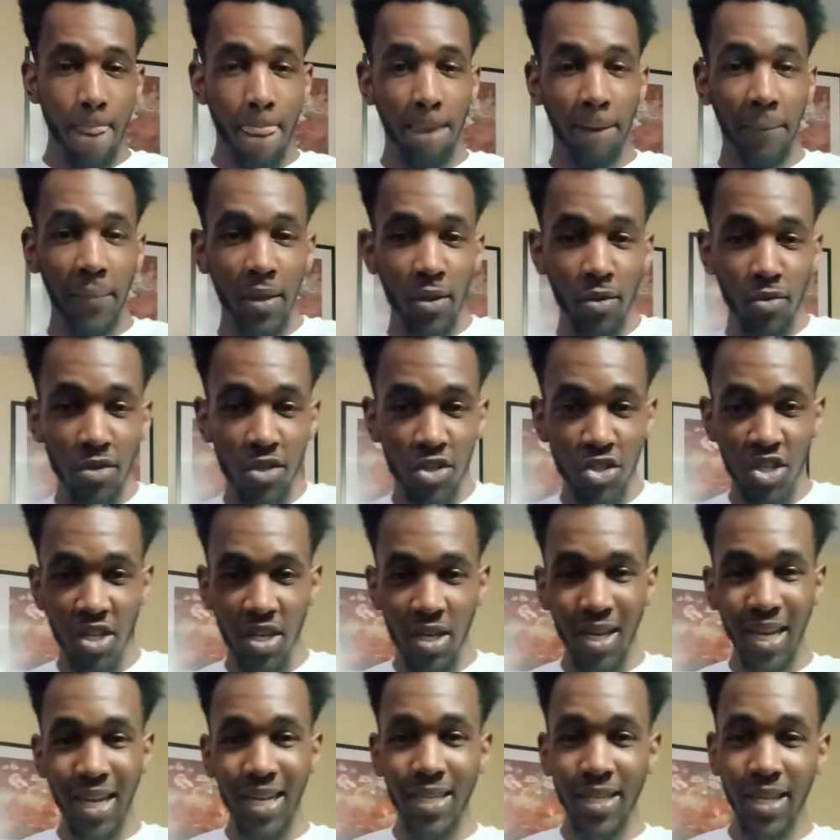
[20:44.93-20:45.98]
You know, it's
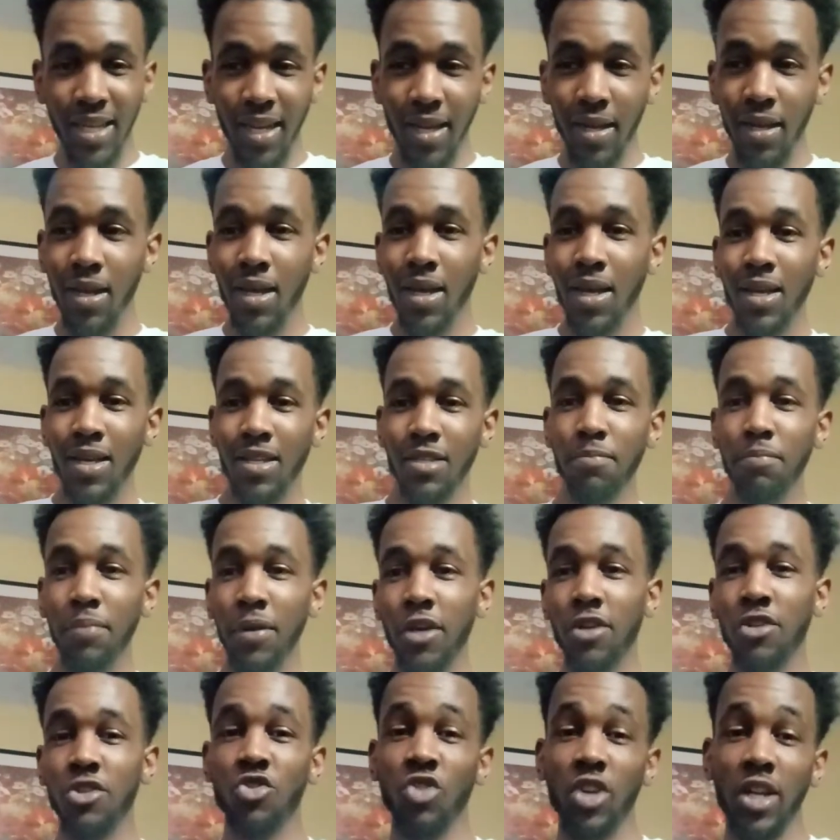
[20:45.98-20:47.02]
shit like that. It's
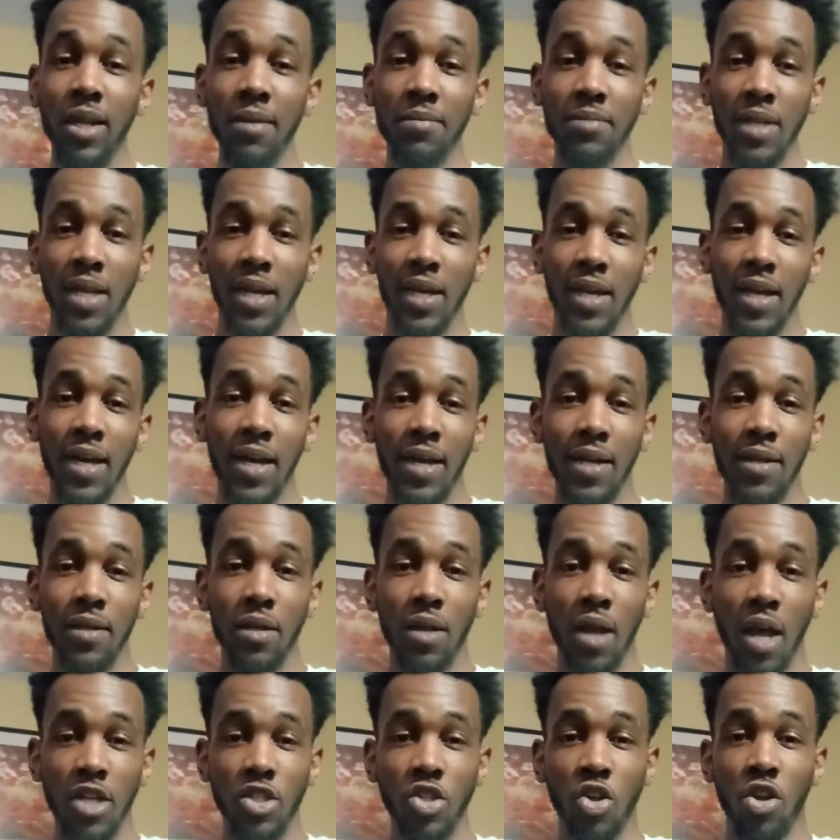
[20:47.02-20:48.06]
bigger dreams I got.
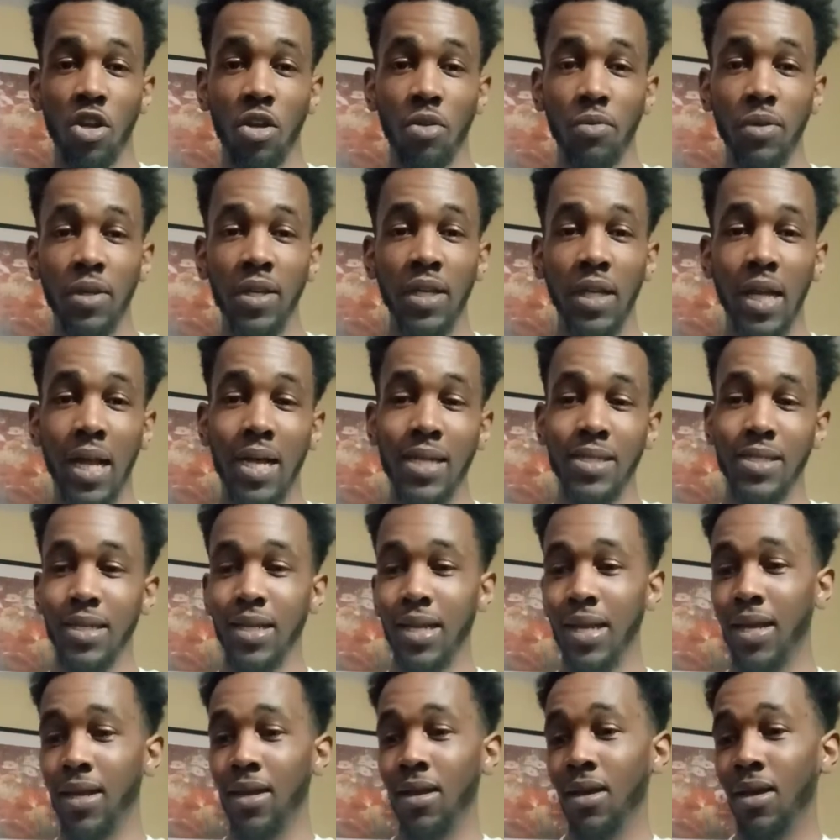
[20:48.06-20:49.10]
I started realizing
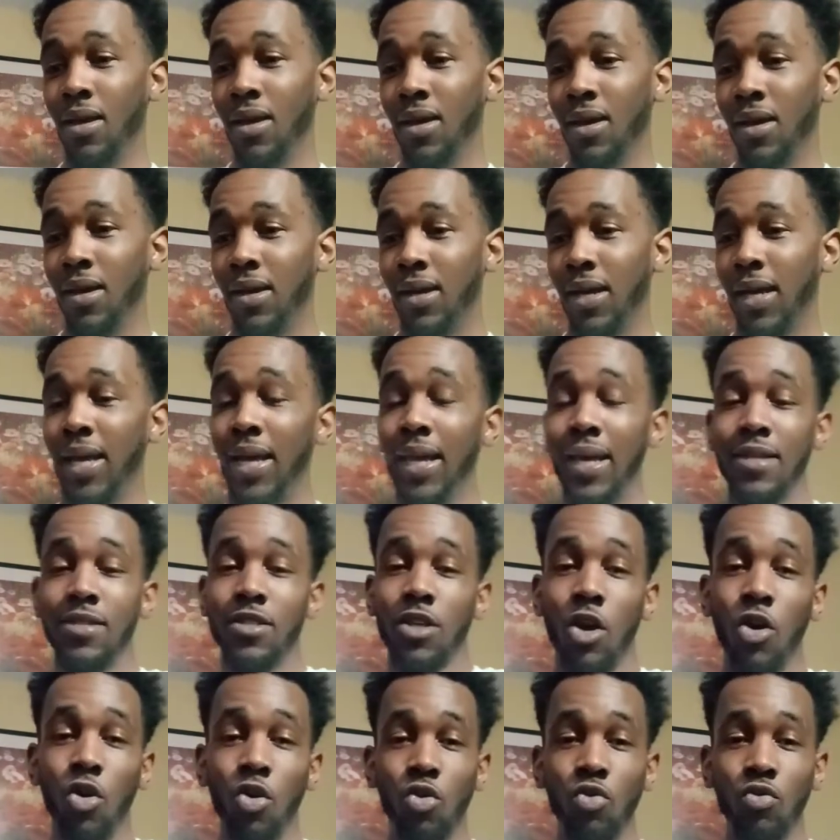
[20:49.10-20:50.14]
that
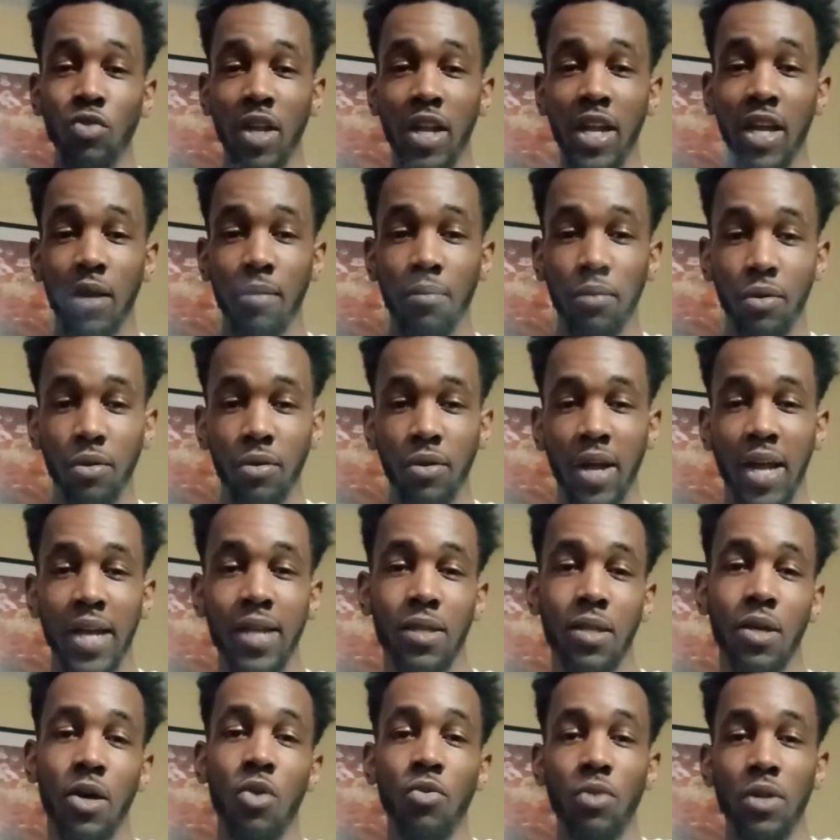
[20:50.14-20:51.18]
hands-on labor ain't
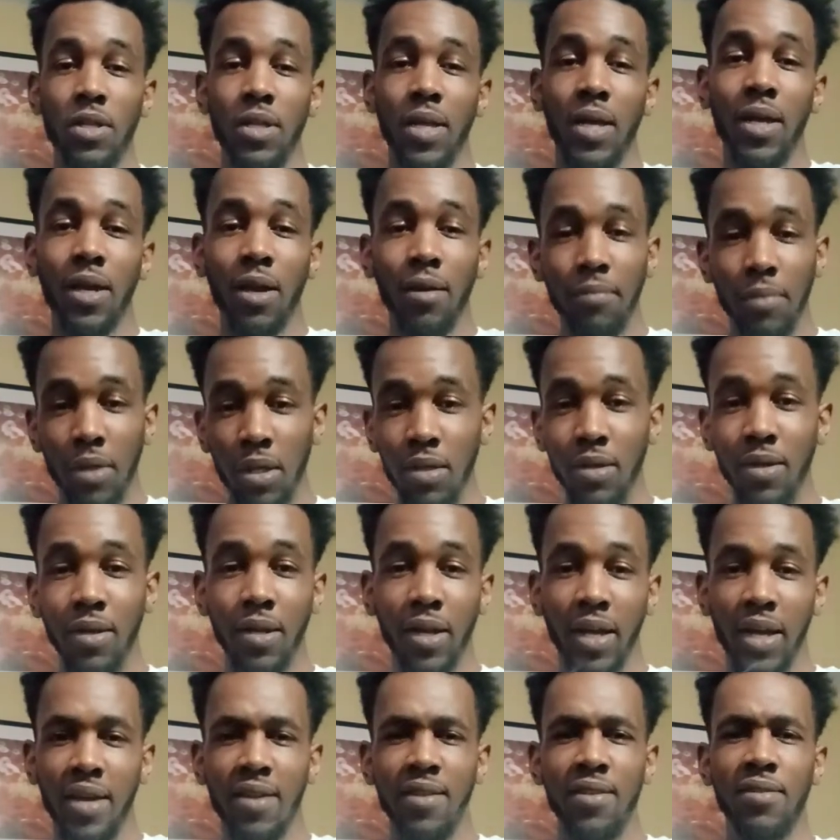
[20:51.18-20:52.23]
the only thing I'm
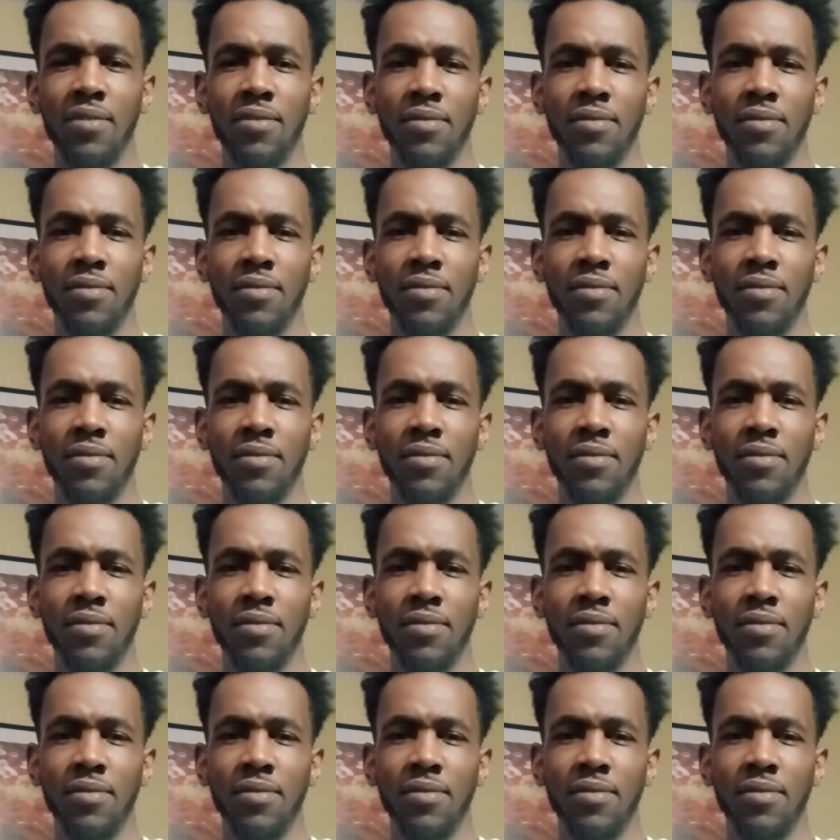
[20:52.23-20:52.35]
good at.